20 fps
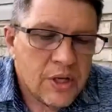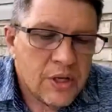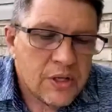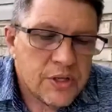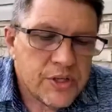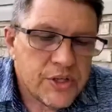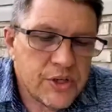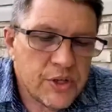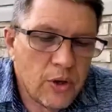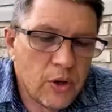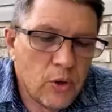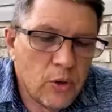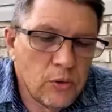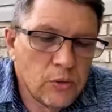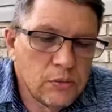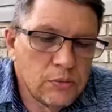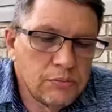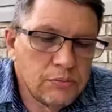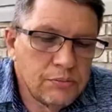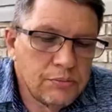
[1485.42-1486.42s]

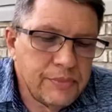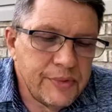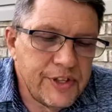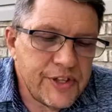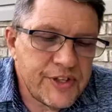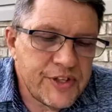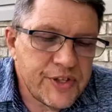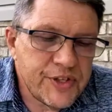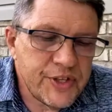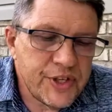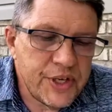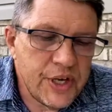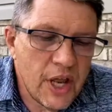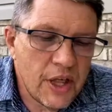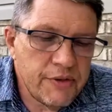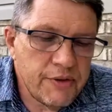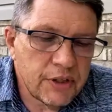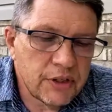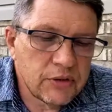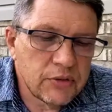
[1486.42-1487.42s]
So this is
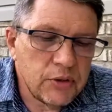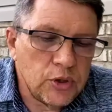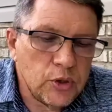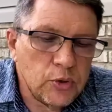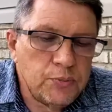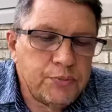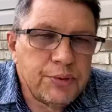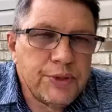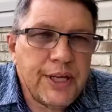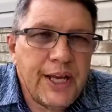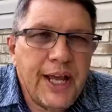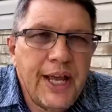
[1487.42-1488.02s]
another group,